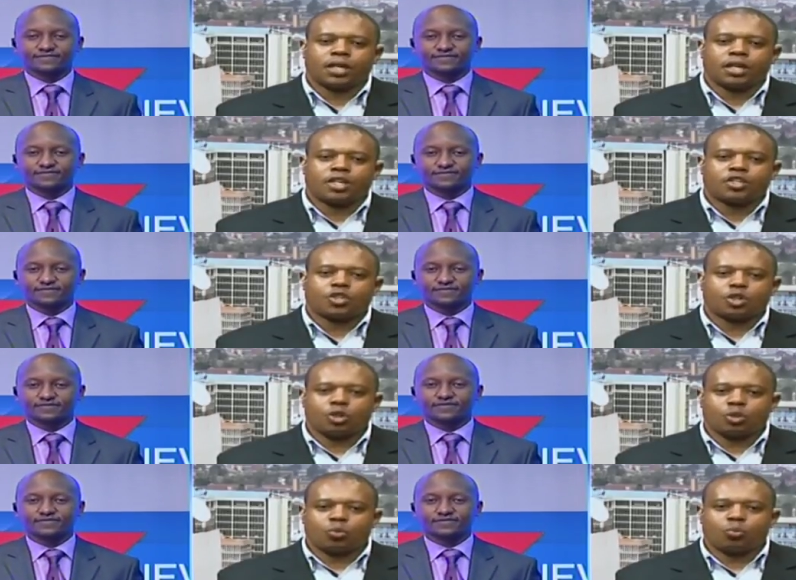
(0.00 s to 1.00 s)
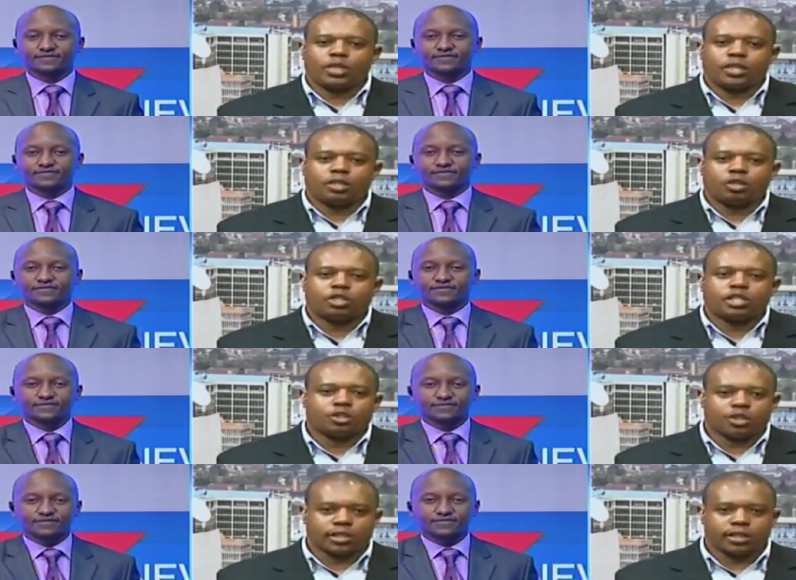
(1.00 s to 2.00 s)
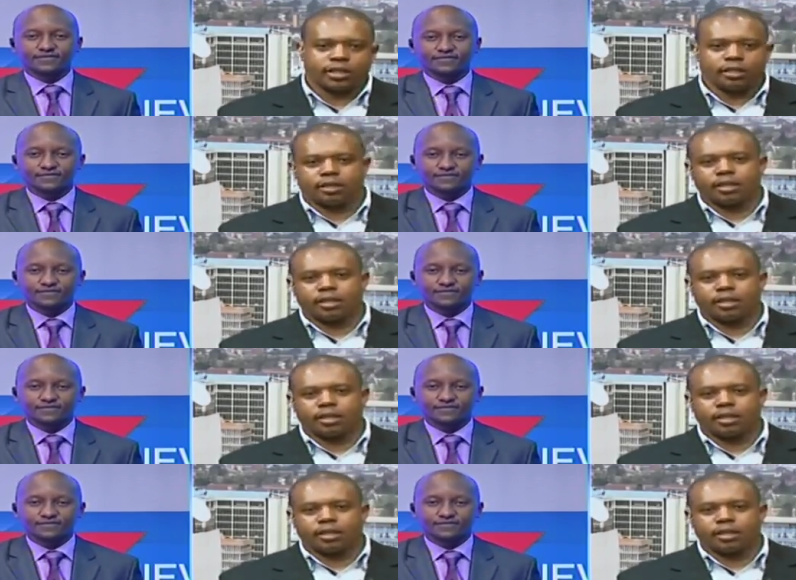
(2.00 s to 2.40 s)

Speaker 1: So we continuously get